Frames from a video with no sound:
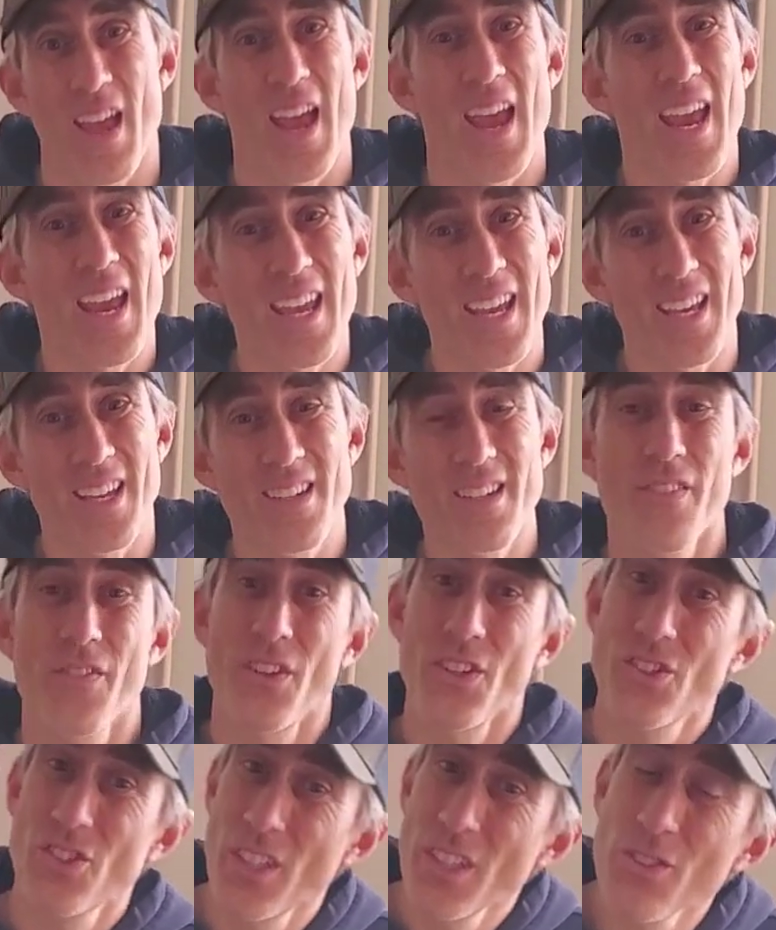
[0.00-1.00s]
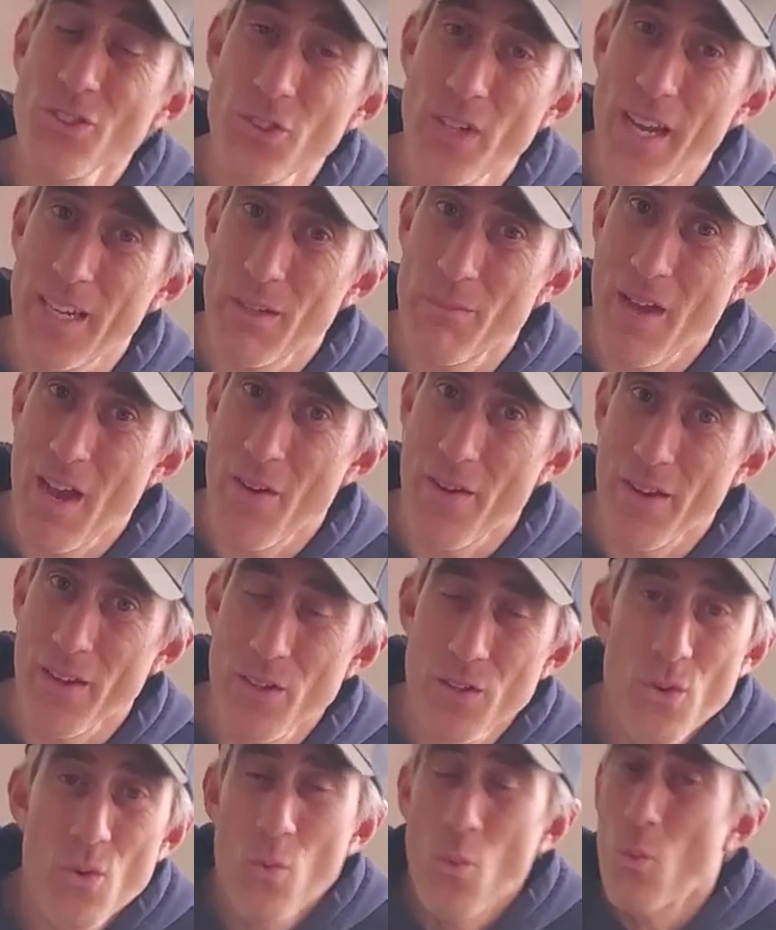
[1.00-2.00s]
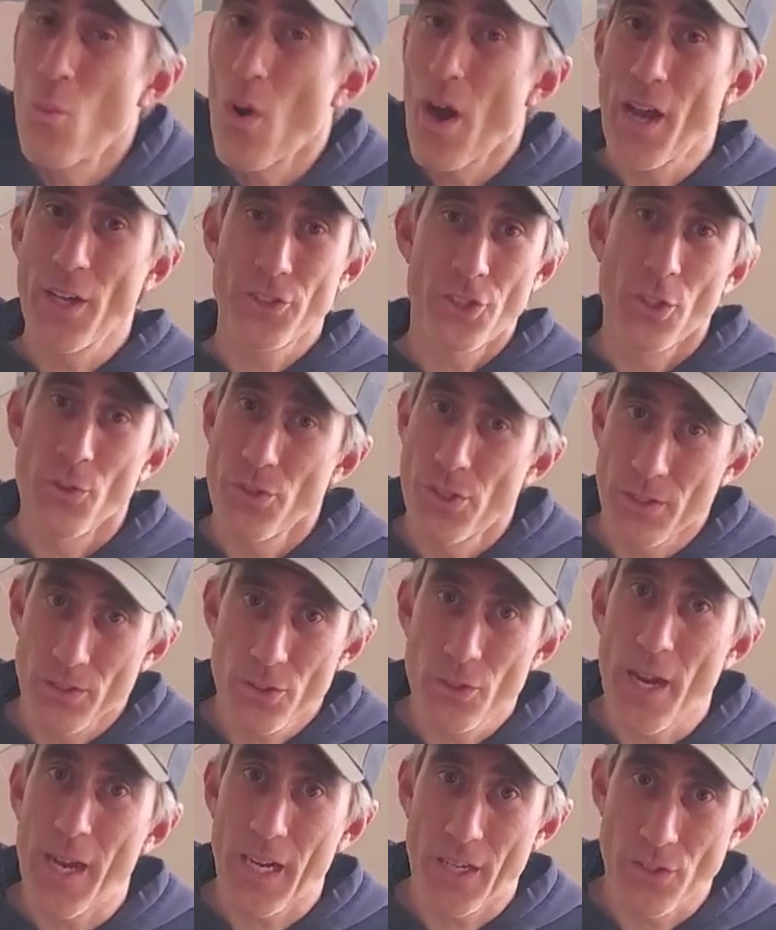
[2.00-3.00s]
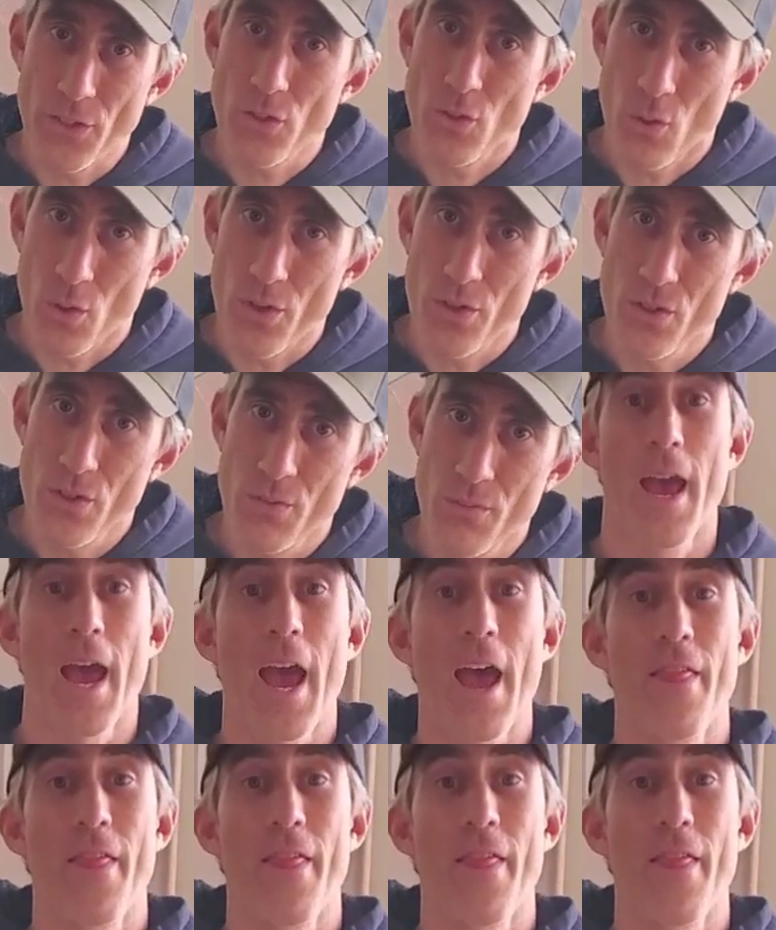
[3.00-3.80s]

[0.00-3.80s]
And there's single track in Maui. Why is there no single track on this course?